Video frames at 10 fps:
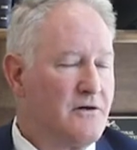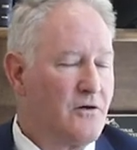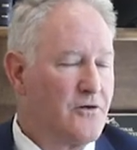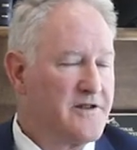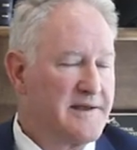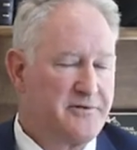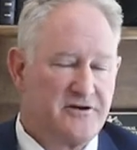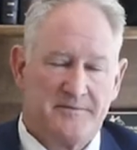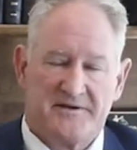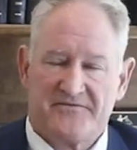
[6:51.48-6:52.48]
or they
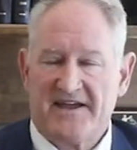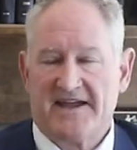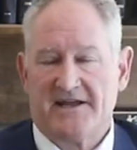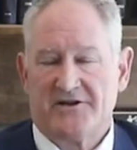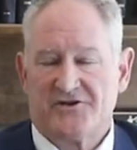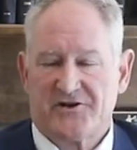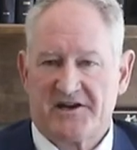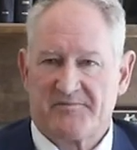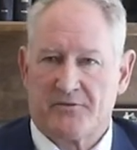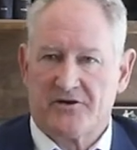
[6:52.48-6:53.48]
put him in a van and
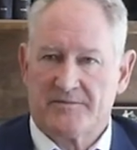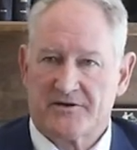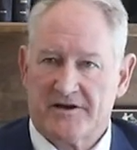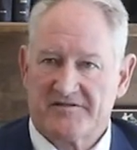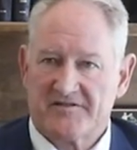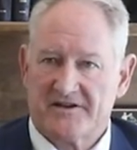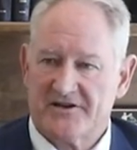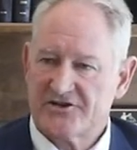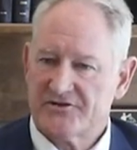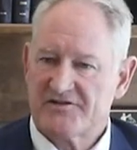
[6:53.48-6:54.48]
transport him across the
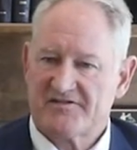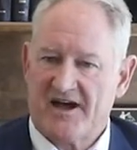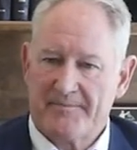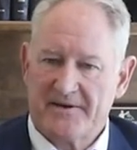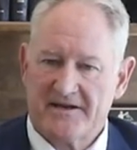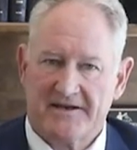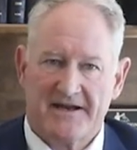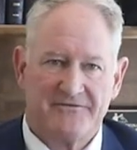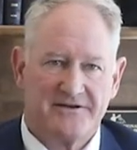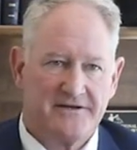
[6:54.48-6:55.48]
country, stopping at
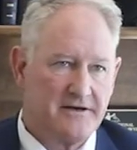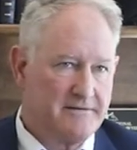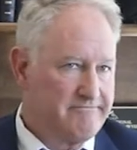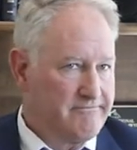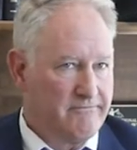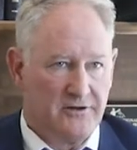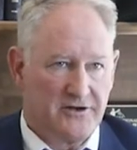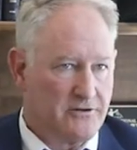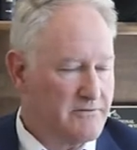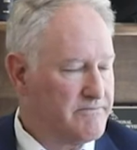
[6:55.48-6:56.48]
every
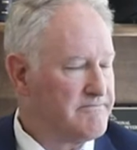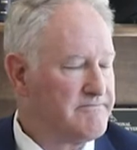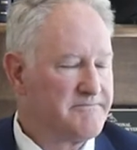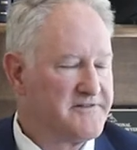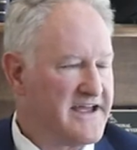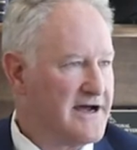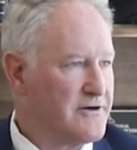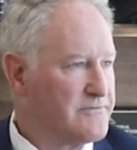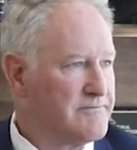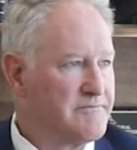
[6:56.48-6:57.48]
little
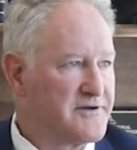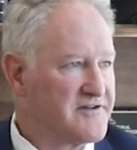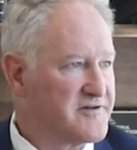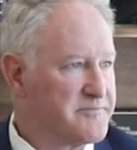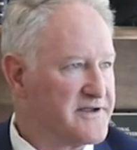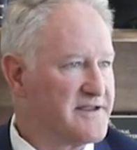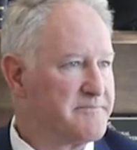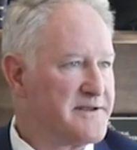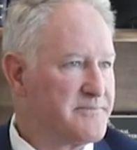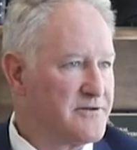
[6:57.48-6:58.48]
town because they're
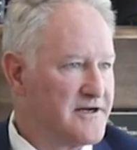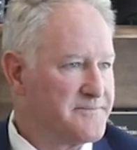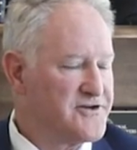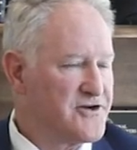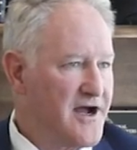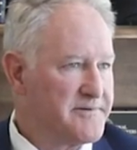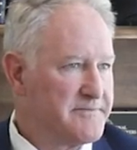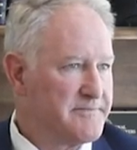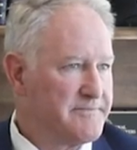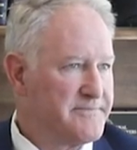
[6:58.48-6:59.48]
picking people up and
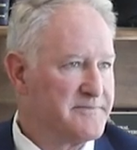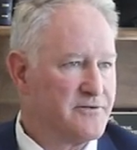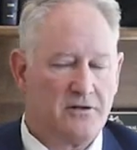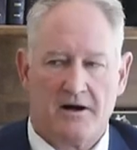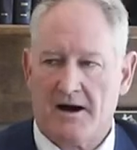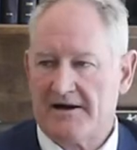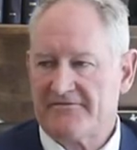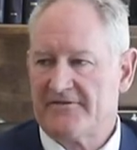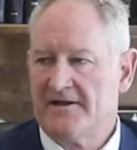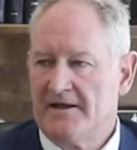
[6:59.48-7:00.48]
dropping people
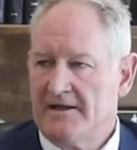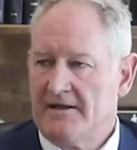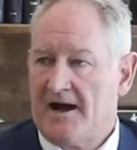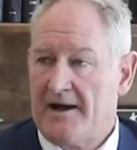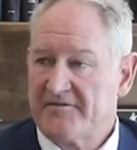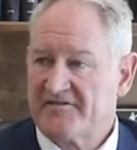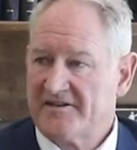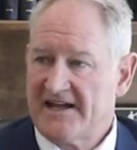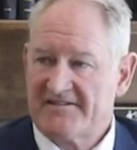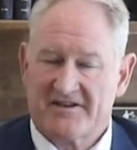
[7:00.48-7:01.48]
off.
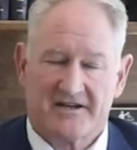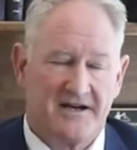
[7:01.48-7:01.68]
Obviously, that's at a